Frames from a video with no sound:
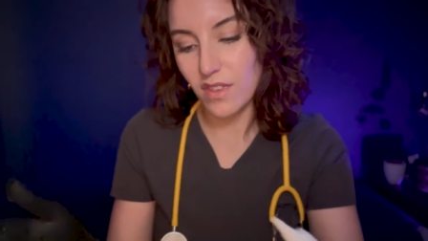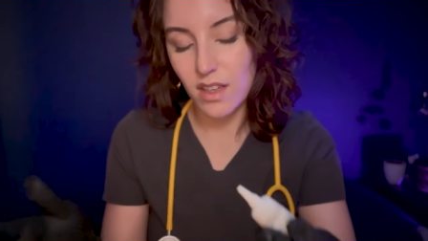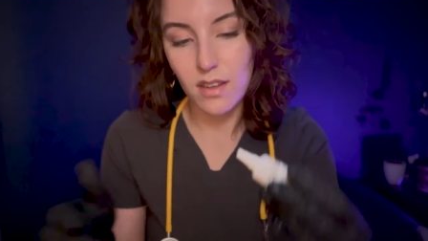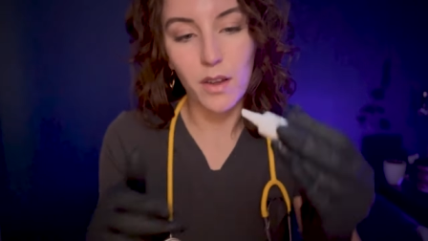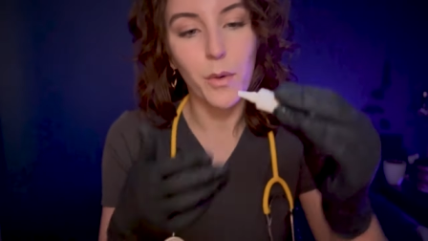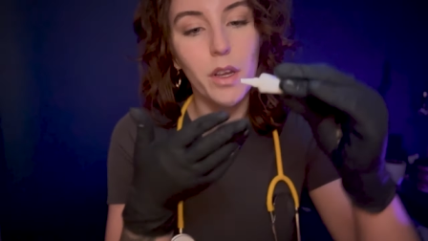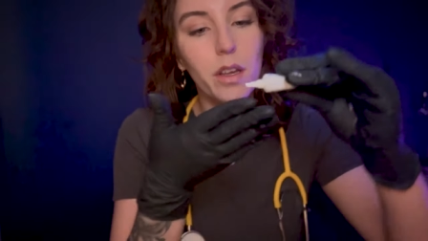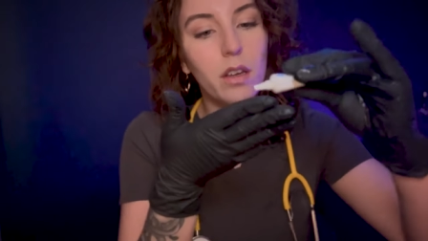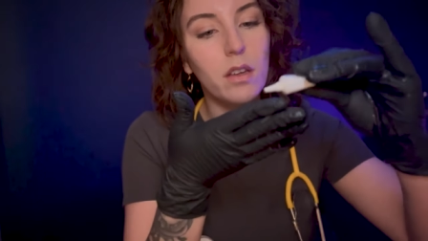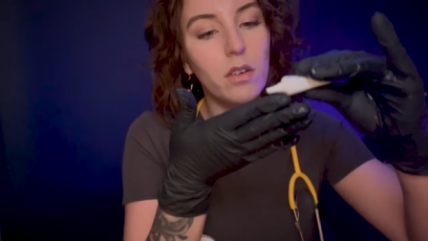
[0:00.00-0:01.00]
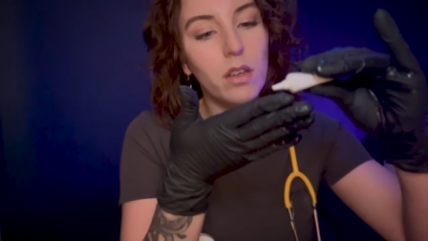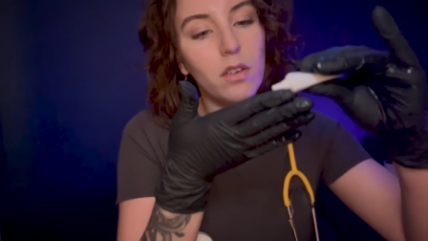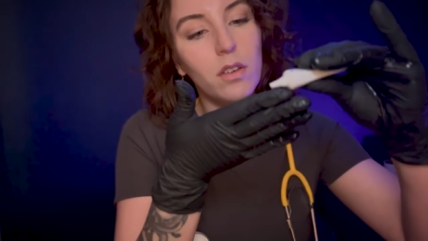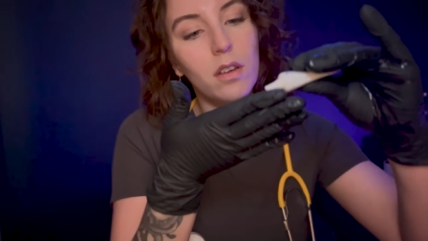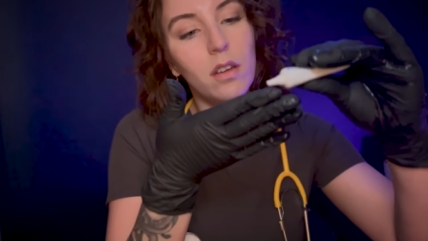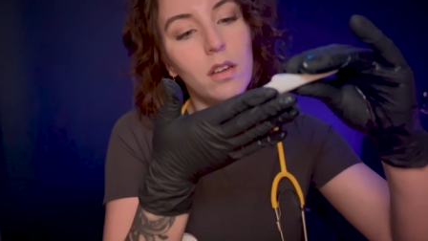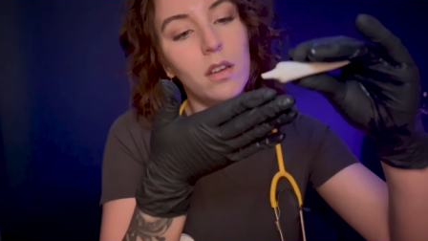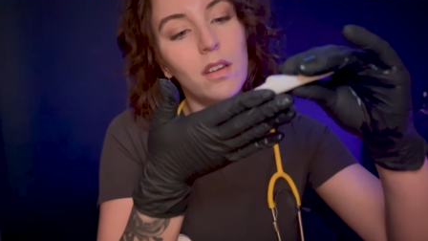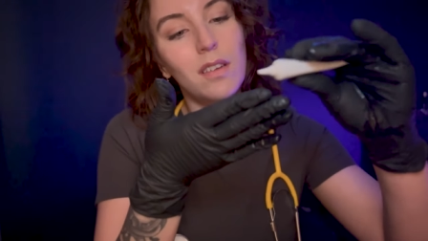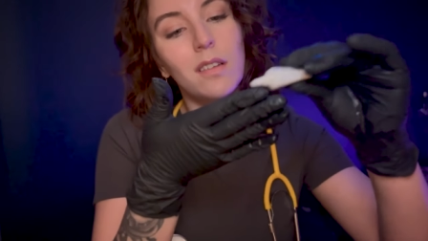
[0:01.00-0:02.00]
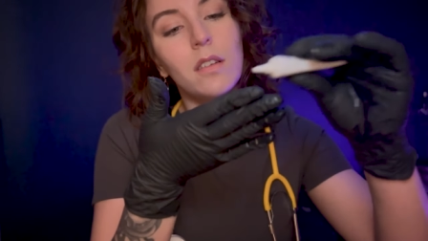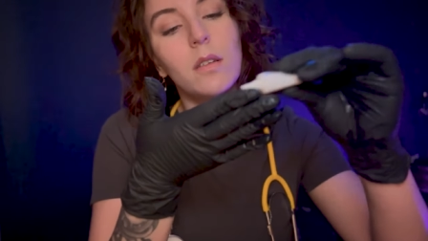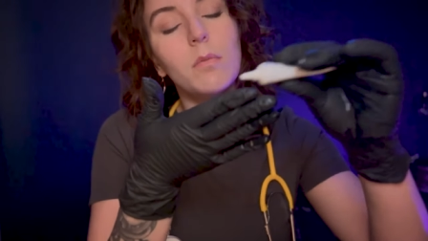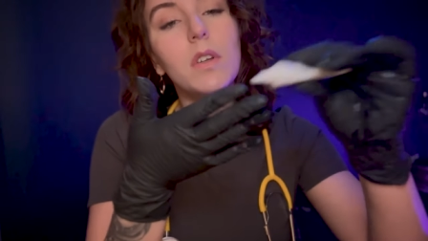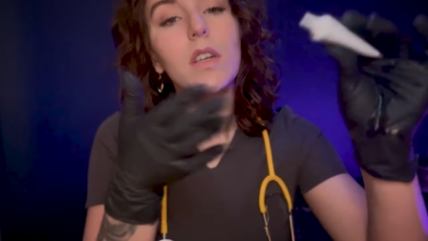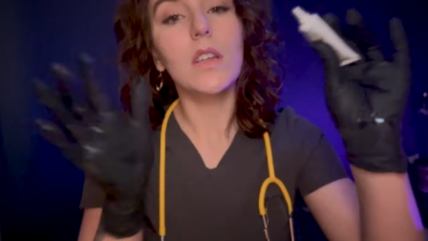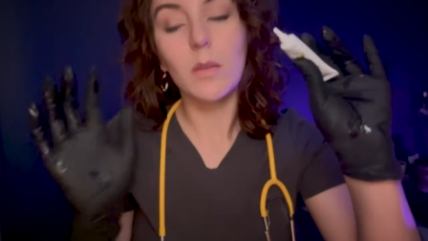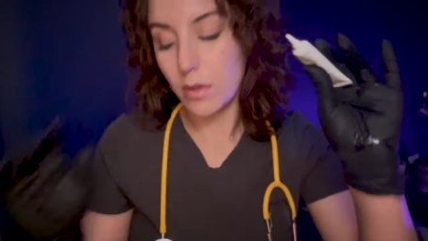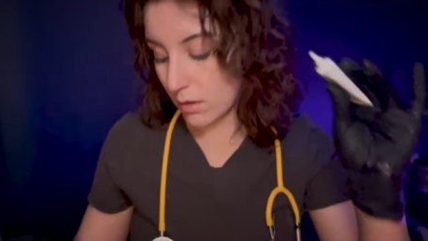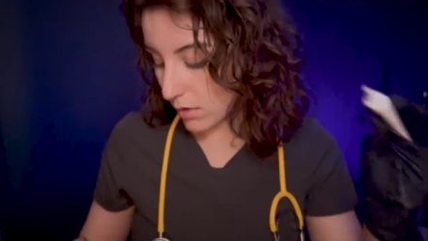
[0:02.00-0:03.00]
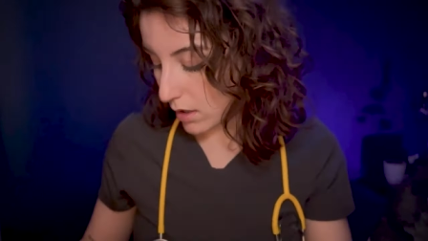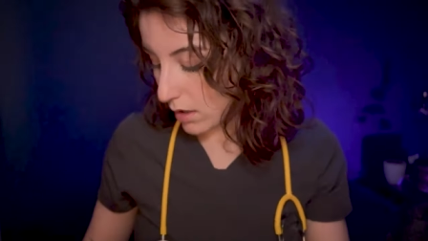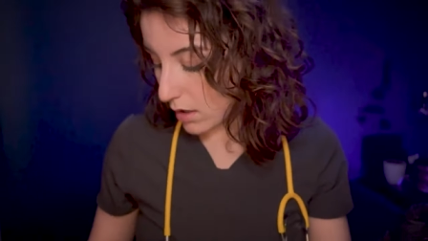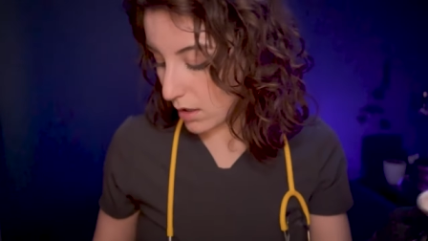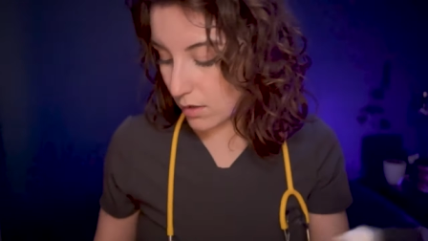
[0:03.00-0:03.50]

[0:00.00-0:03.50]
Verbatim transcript: That's not working. Okay, put a little bit on my